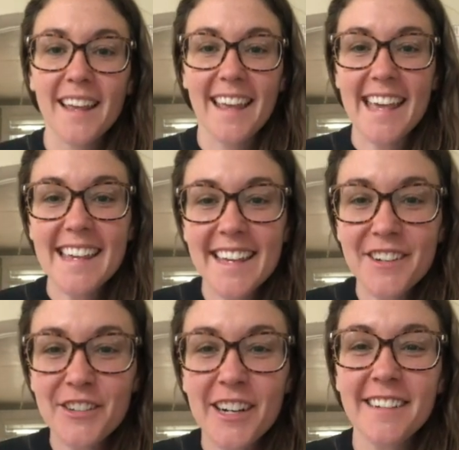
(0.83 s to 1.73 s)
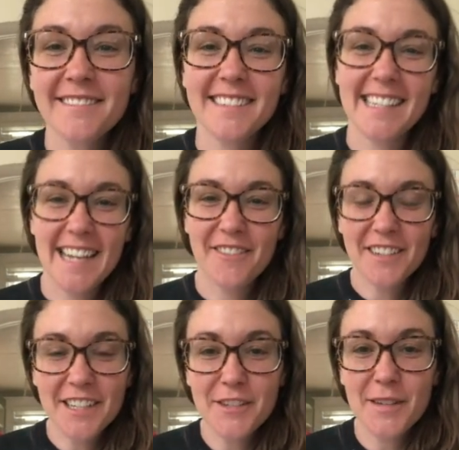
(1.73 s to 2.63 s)
Hey kindergarten, today we're
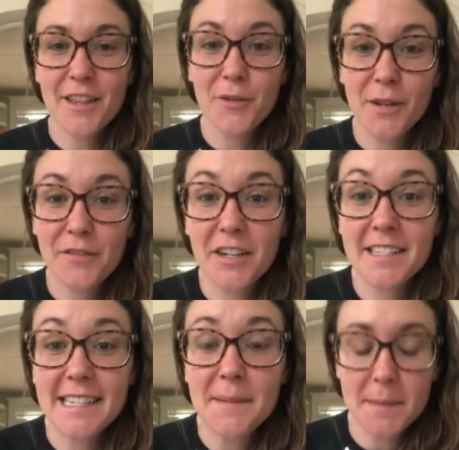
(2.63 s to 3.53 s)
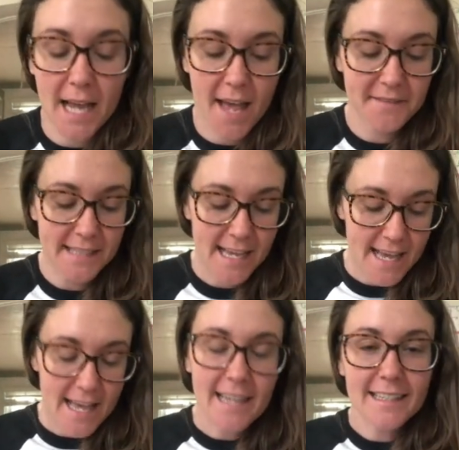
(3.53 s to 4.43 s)
going to do another one of our deep dives.
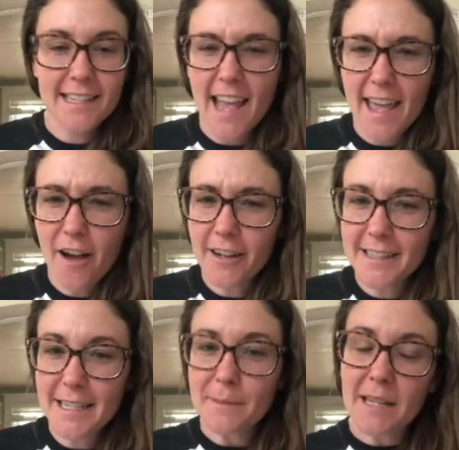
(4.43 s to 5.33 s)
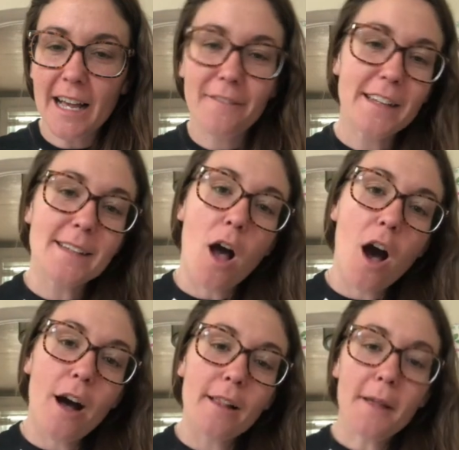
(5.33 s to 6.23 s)
And today our deep dive is
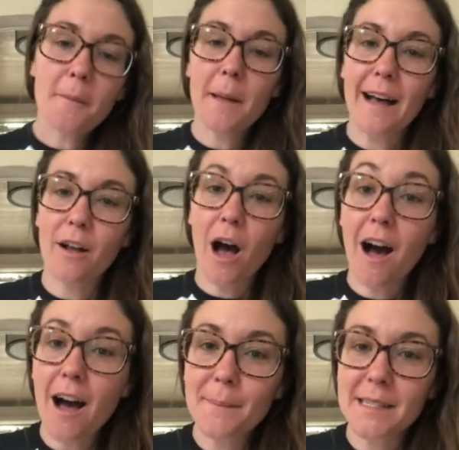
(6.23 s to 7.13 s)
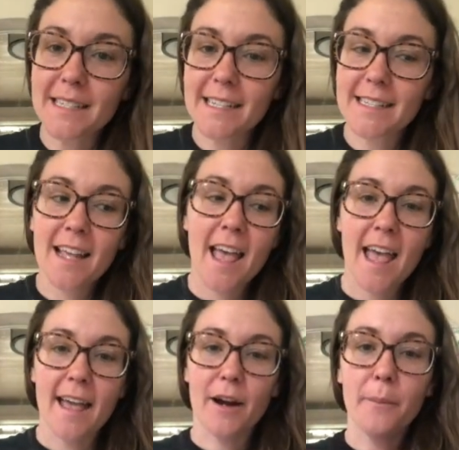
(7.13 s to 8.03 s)
all about opposites
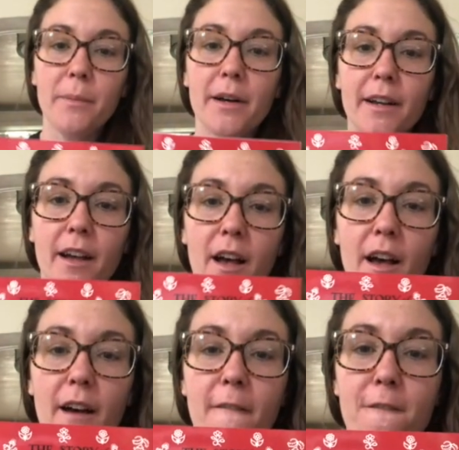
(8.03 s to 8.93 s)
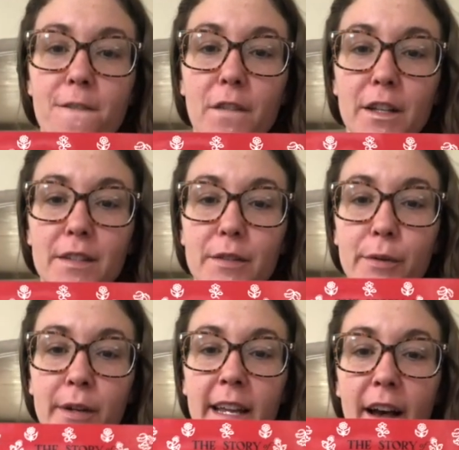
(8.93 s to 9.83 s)
in our book, The
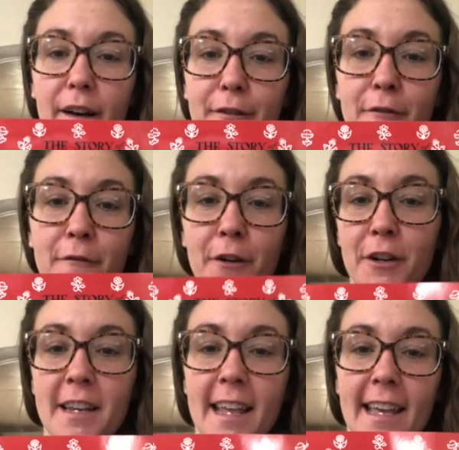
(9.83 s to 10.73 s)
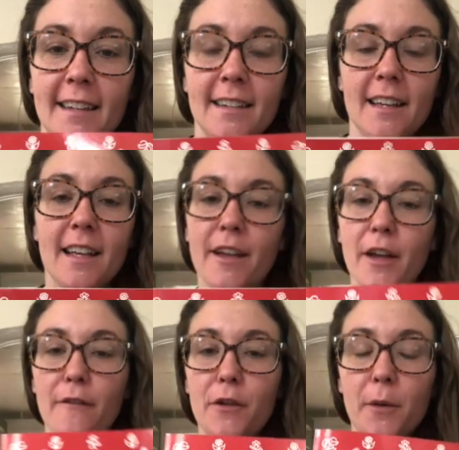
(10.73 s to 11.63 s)
Story of Ferdinand.
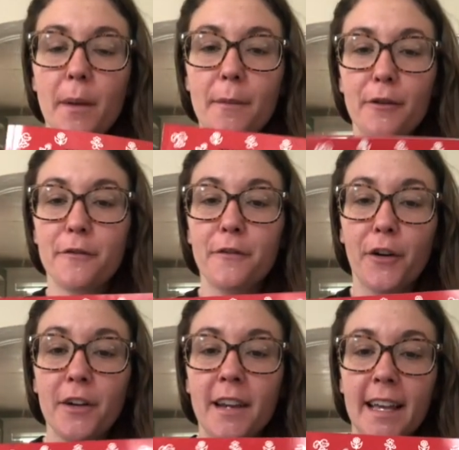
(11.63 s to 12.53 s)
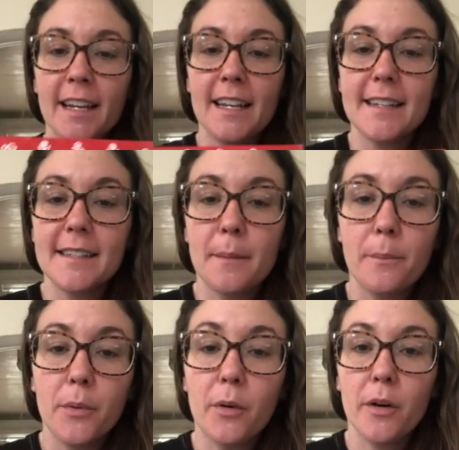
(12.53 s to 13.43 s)
If you remember, Ferdinand is the
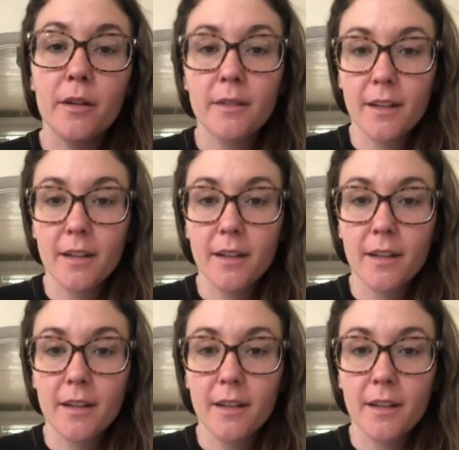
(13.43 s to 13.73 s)
bull.